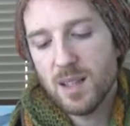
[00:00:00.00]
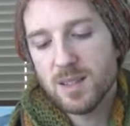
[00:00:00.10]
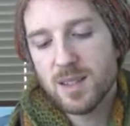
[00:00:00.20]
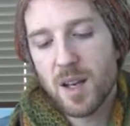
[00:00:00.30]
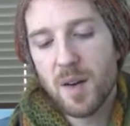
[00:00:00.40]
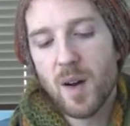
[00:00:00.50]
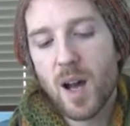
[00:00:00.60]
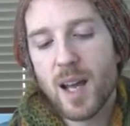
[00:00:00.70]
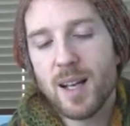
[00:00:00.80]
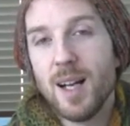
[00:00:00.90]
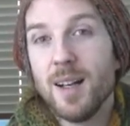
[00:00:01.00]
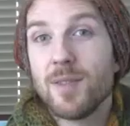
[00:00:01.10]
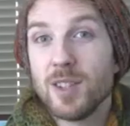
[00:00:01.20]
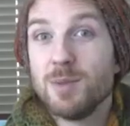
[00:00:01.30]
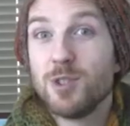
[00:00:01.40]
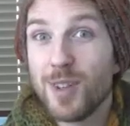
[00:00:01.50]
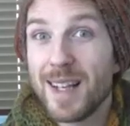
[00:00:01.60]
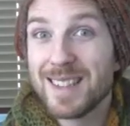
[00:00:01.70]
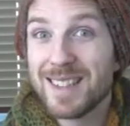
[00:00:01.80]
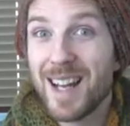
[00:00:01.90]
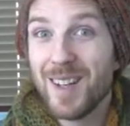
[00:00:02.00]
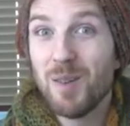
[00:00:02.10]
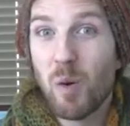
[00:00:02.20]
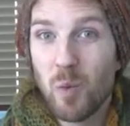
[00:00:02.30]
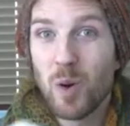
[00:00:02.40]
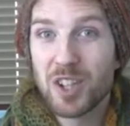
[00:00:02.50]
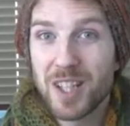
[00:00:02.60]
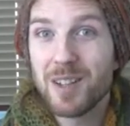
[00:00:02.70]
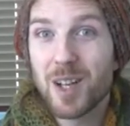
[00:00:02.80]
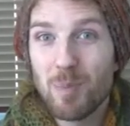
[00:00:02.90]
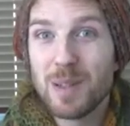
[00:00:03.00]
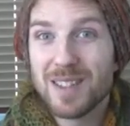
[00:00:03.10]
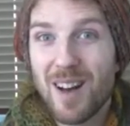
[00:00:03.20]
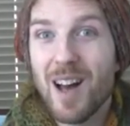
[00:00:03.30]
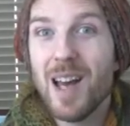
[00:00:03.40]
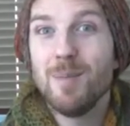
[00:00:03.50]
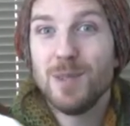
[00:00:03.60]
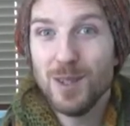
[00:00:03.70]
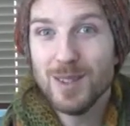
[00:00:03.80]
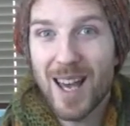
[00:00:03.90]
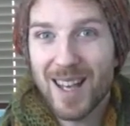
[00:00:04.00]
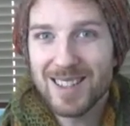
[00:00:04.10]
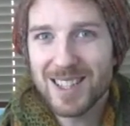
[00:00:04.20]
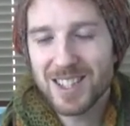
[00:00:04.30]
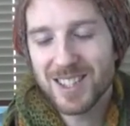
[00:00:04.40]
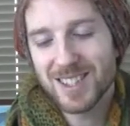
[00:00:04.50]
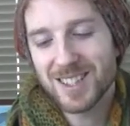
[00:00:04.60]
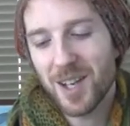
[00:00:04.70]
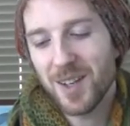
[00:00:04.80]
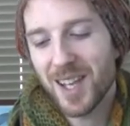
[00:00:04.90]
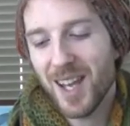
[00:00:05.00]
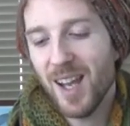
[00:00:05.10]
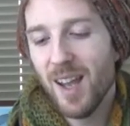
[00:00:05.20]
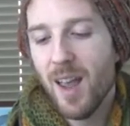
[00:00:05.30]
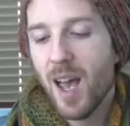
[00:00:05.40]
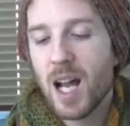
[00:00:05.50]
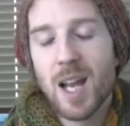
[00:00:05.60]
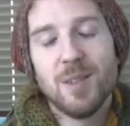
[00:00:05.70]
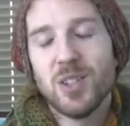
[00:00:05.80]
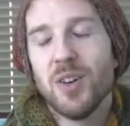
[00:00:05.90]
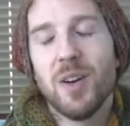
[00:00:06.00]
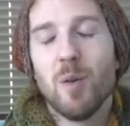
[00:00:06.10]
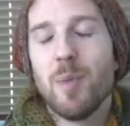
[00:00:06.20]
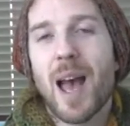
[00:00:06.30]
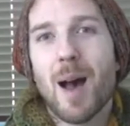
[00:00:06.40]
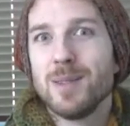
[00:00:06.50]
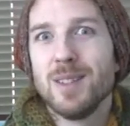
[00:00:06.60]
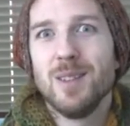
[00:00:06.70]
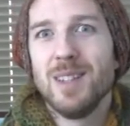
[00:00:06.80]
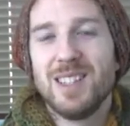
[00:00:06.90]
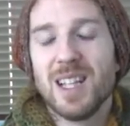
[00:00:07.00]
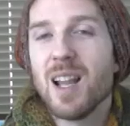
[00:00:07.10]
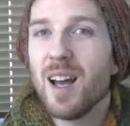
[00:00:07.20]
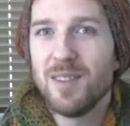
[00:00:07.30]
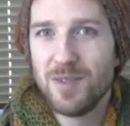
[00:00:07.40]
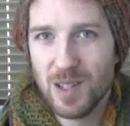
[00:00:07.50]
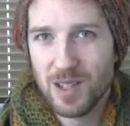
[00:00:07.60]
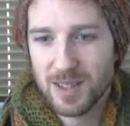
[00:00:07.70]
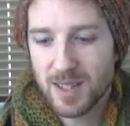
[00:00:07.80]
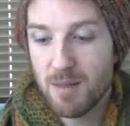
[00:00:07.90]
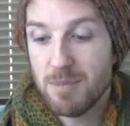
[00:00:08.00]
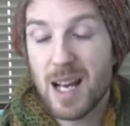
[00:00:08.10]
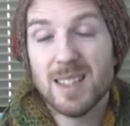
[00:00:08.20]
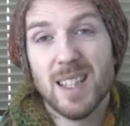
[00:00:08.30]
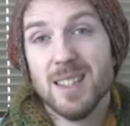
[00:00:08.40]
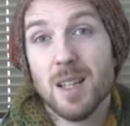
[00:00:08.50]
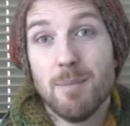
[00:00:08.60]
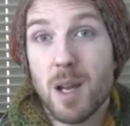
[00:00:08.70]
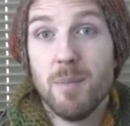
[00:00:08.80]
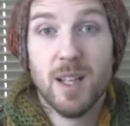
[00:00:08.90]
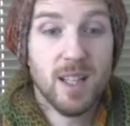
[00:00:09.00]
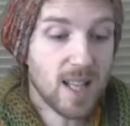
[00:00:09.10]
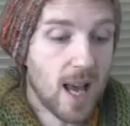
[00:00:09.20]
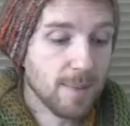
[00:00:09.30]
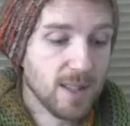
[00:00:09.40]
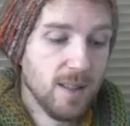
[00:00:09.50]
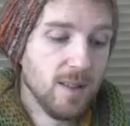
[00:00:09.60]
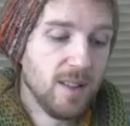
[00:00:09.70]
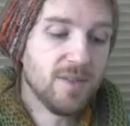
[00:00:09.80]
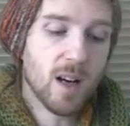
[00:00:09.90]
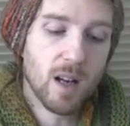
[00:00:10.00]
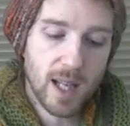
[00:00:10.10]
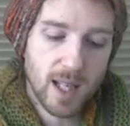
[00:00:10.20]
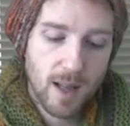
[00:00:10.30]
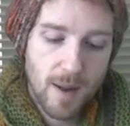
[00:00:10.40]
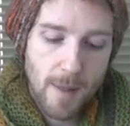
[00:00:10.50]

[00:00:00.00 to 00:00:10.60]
So I've got some tricks now. Wash it a couple of times, use hair conditioner to soak it, and I'm sure it will be absolutely delightful on the skin, but as it is at the moment, it's absolutely fine.